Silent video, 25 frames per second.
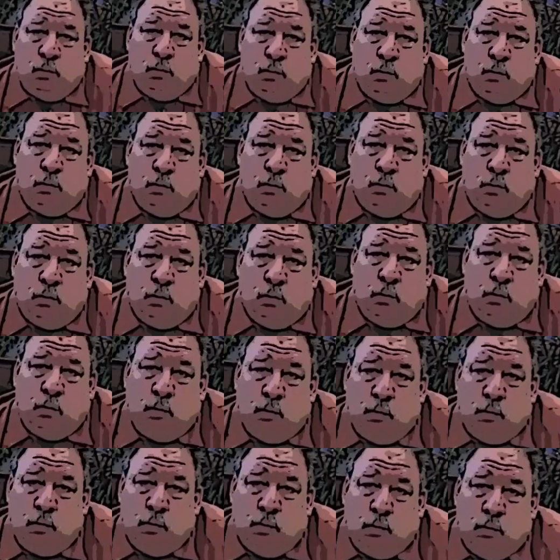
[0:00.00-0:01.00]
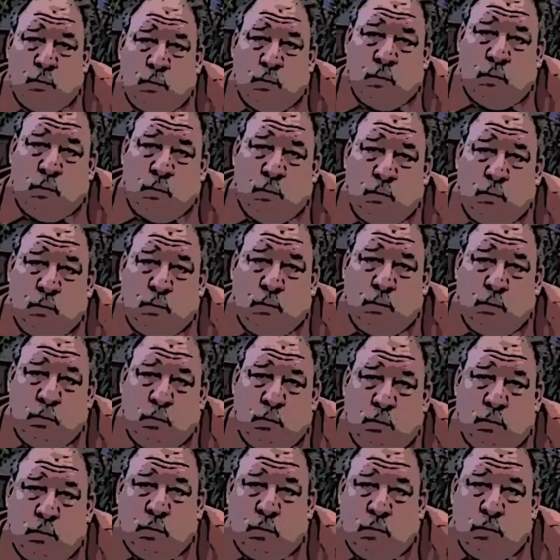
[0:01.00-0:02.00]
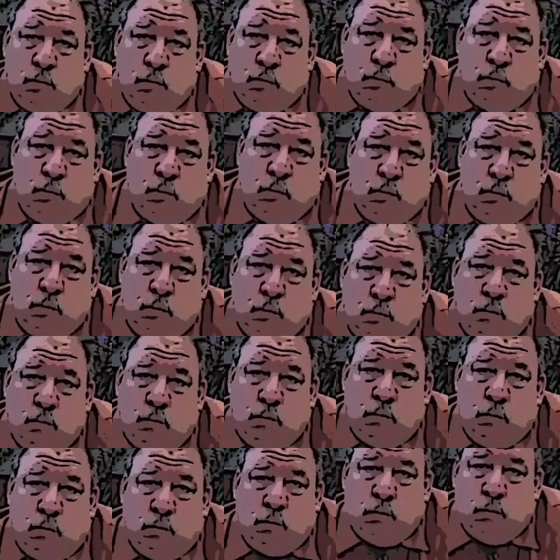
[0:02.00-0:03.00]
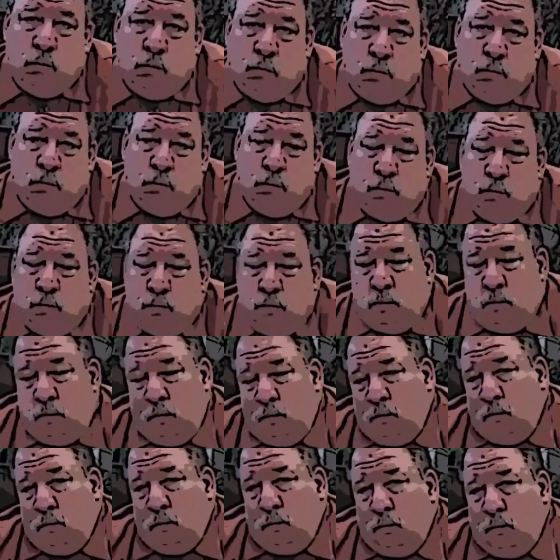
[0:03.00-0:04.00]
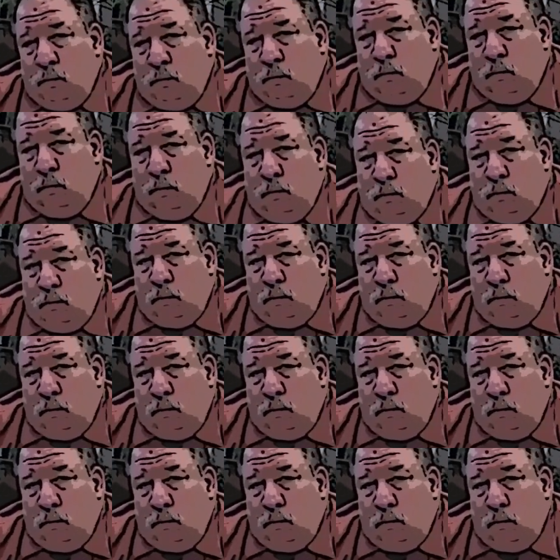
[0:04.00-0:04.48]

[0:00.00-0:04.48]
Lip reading: their own cell phones and are taking their own calls, and that's the only call I want you to take